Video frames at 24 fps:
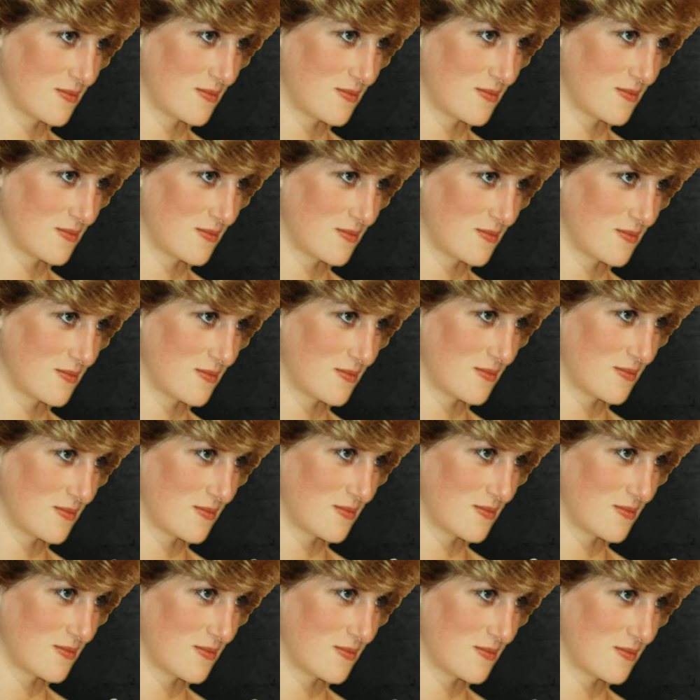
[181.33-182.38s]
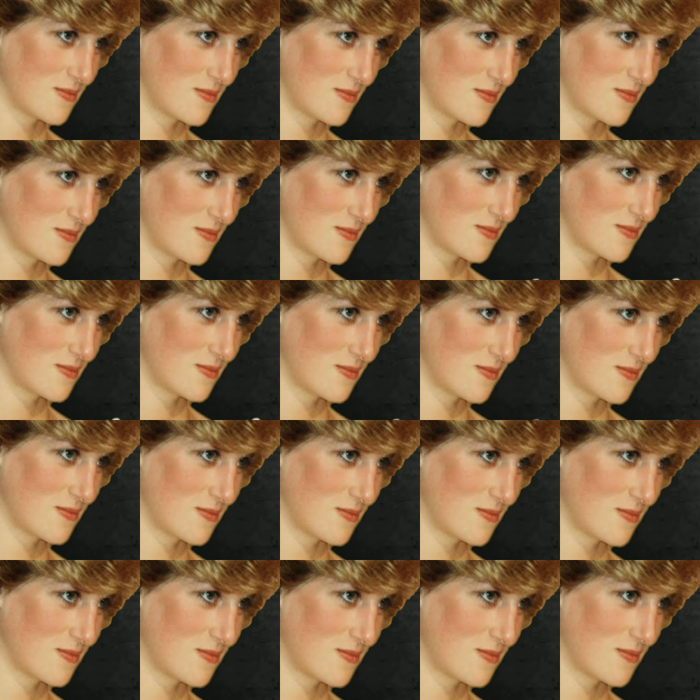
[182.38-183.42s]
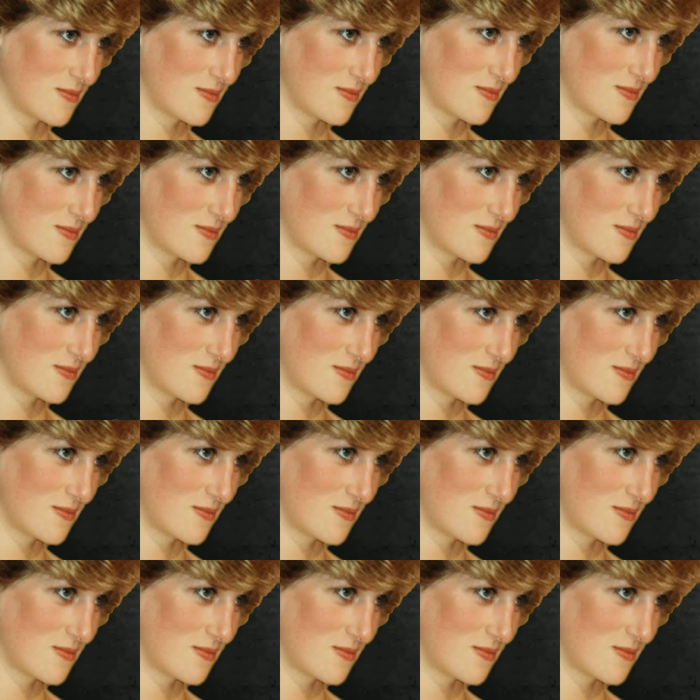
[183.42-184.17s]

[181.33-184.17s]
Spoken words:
[no speech]